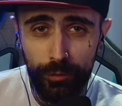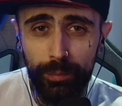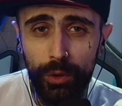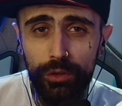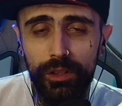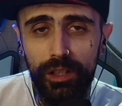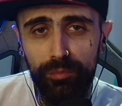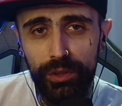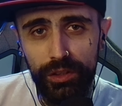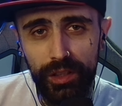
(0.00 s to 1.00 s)
bud that I've
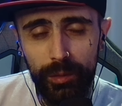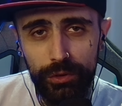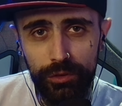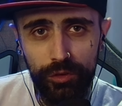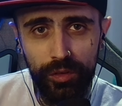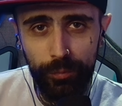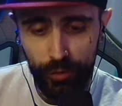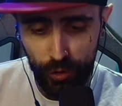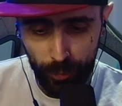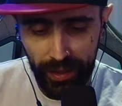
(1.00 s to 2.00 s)
been able to
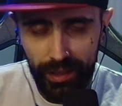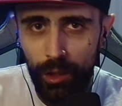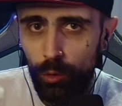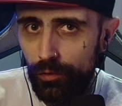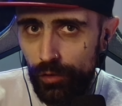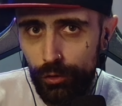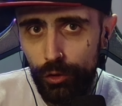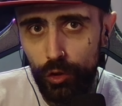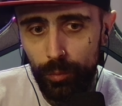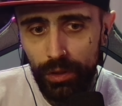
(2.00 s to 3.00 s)
just pick out of the tub